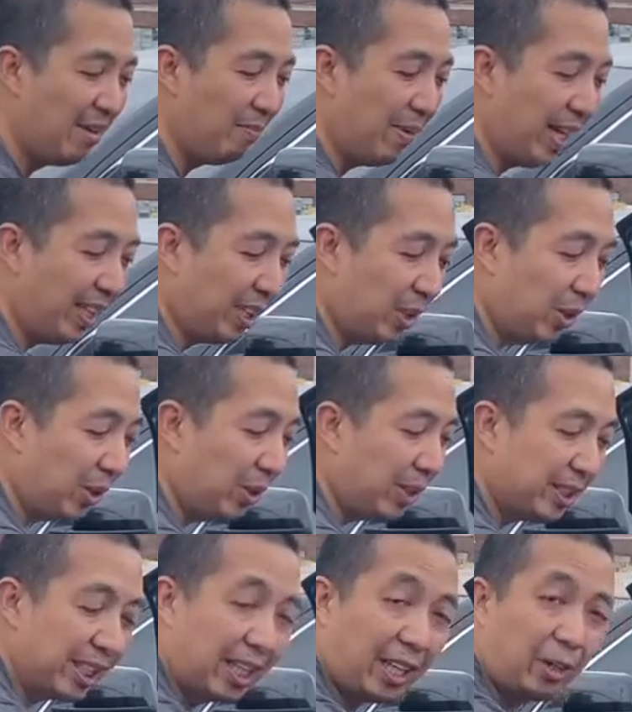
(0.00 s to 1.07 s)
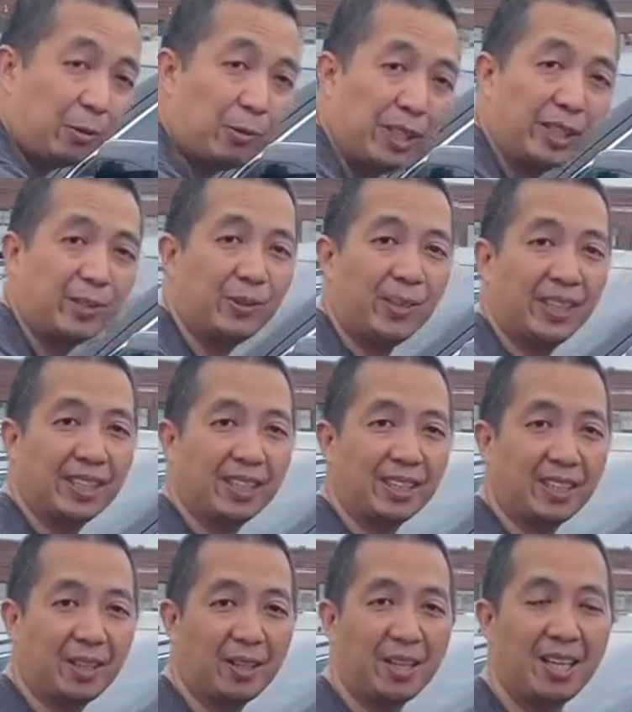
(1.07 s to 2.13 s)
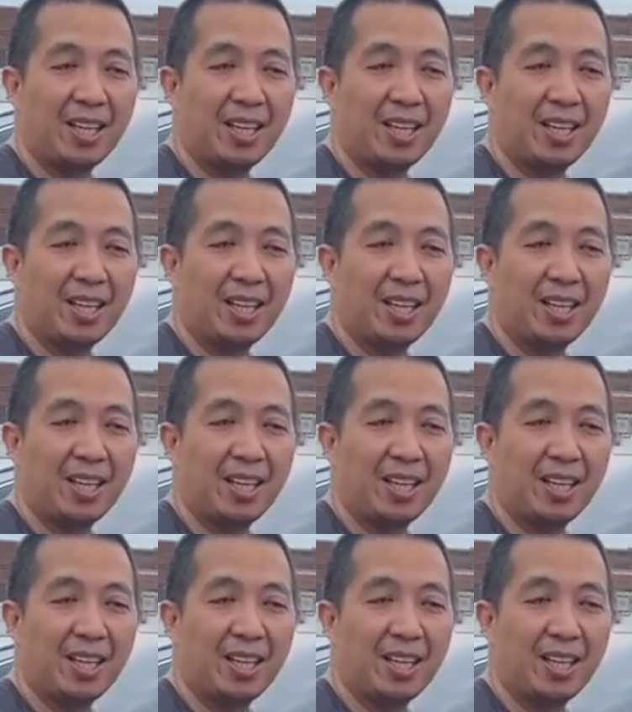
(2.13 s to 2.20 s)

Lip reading: make sure you check which ones are